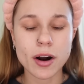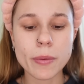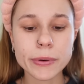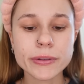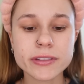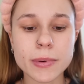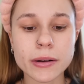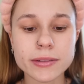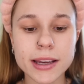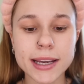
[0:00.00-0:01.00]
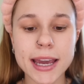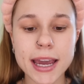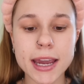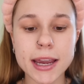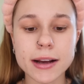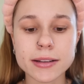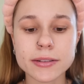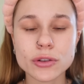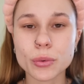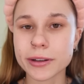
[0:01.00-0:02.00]
It almost smells like a
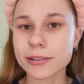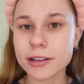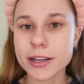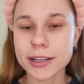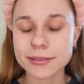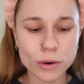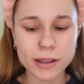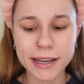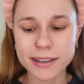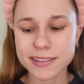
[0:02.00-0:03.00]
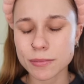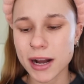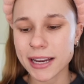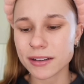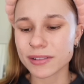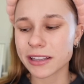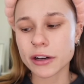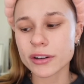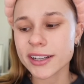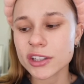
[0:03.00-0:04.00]
Twizzler or like some kind of
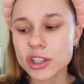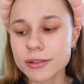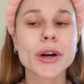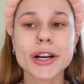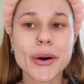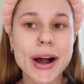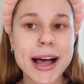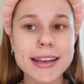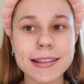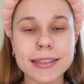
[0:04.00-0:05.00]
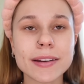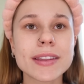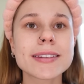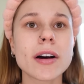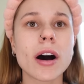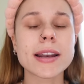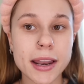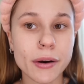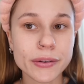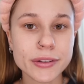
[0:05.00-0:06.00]
licorice. We're gonna go ahead and leave this on.
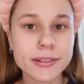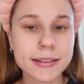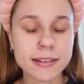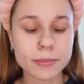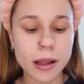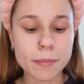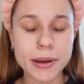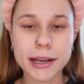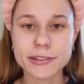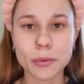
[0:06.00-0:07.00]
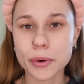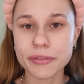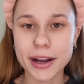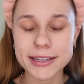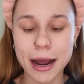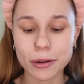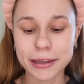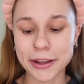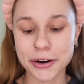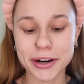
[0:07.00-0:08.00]
And it also says it's plumping, so we'll find out
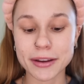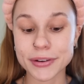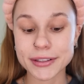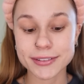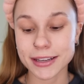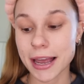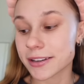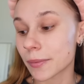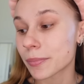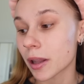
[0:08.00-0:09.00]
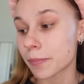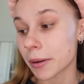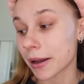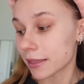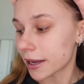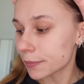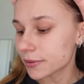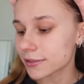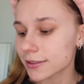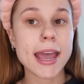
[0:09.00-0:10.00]
later if it's gonna end up plumping my
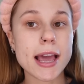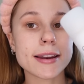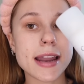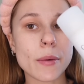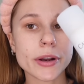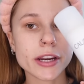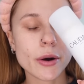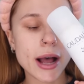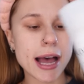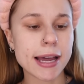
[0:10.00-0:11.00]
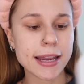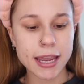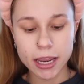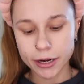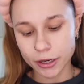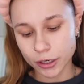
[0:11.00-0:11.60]
lips. And now we're gonna go ahead and